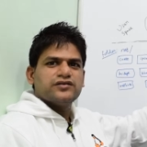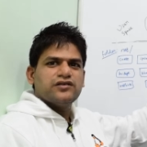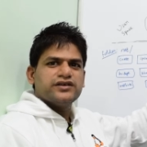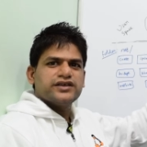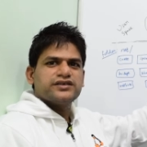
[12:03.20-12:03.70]

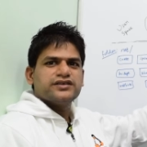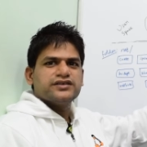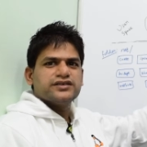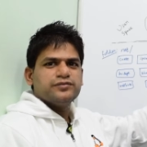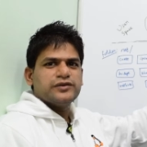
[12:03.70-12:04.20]
context
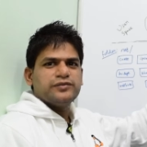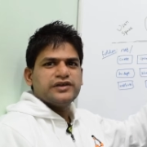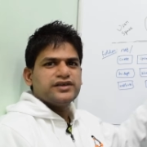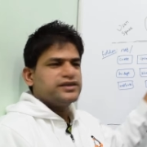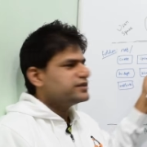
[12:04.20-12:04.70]
is
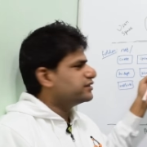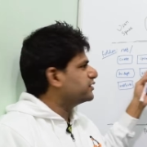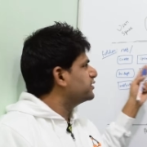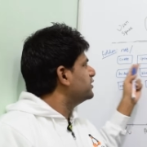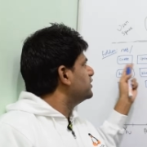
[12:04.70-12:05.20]
implemented in
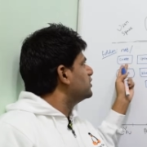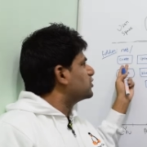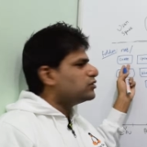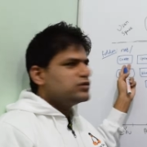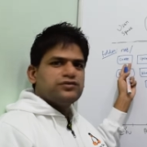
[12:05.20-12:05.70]
the
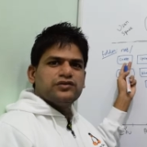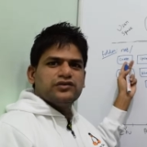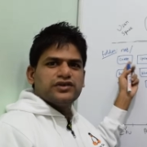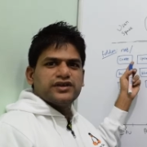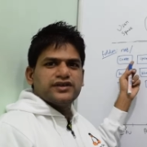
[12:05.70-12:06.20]
core
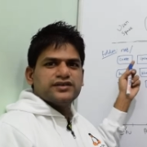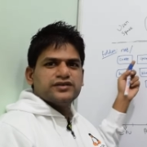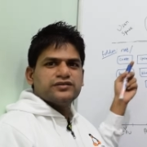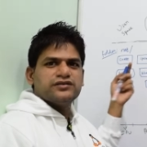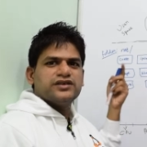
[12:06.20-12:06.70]
folder as
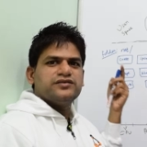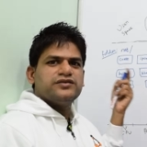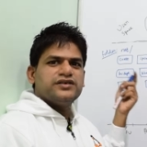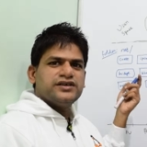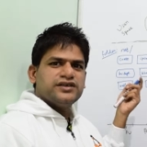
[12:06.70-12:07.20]
such. So
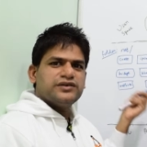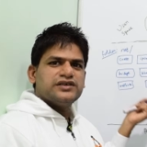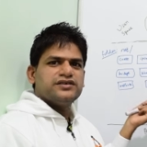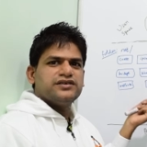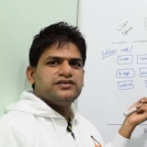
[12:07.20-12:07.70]
the
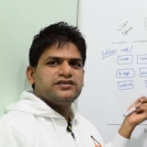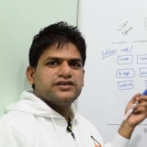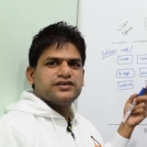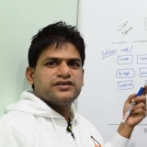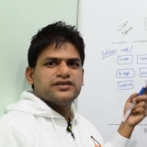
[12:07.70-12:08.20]
device
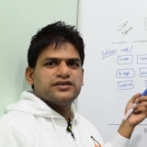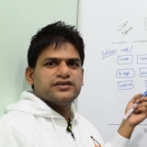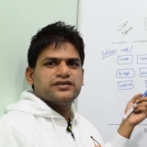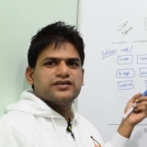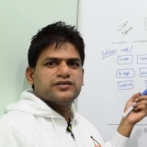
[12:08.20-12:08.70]
registration
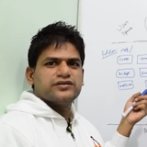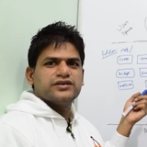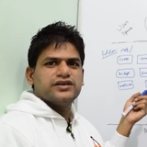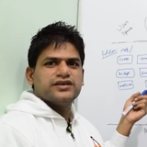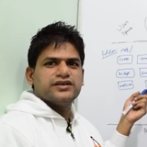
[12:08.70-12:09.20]
and
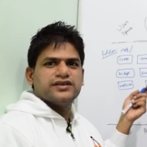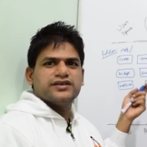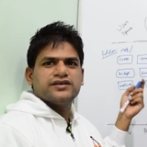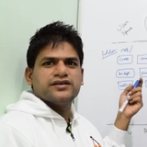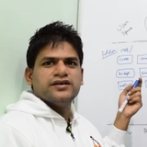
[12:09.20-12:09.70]
certain
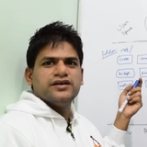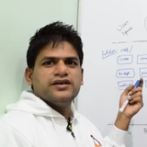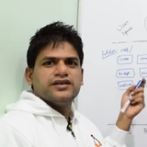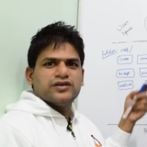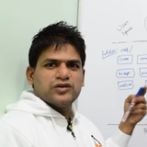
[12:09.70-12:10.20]
other
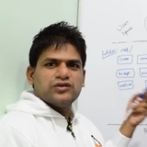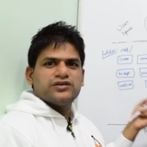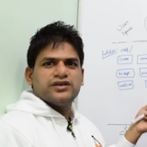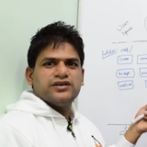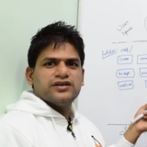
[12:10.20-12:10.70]
the
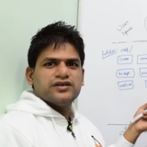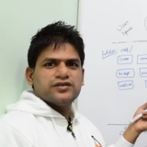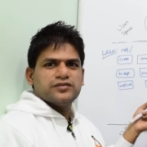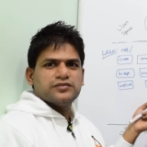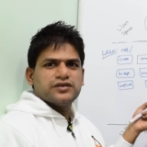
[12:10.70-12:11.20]

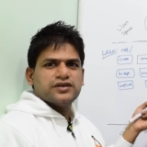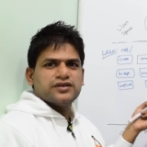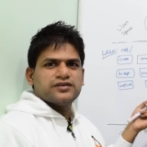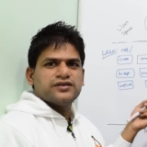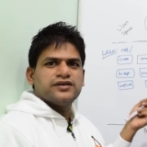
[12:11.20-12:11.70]

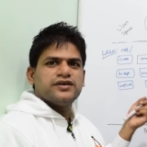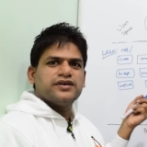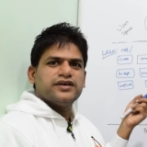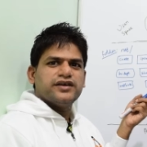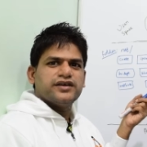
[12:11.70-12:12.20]
core
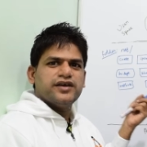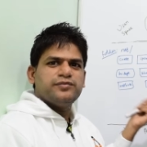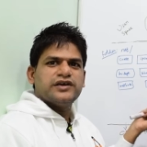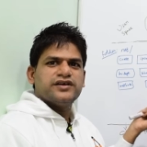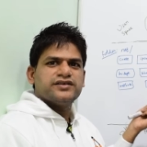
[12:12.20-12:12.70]

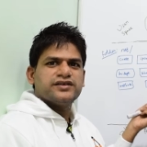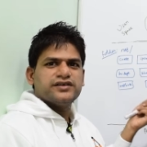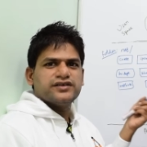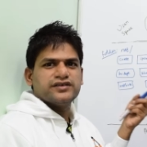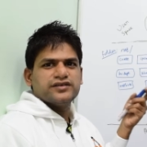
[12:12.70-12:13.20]
APIs
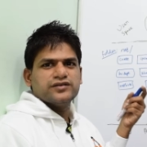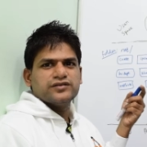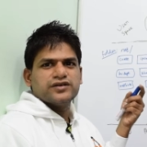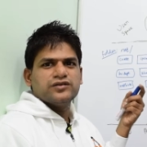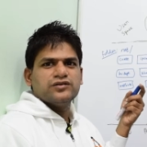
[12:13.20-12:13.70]
and
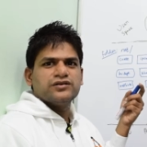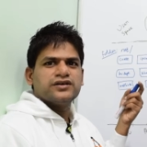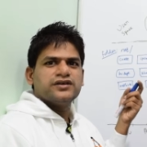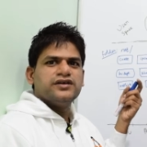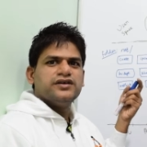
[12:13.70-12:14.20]
the
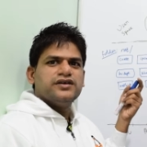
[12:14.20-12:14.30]
core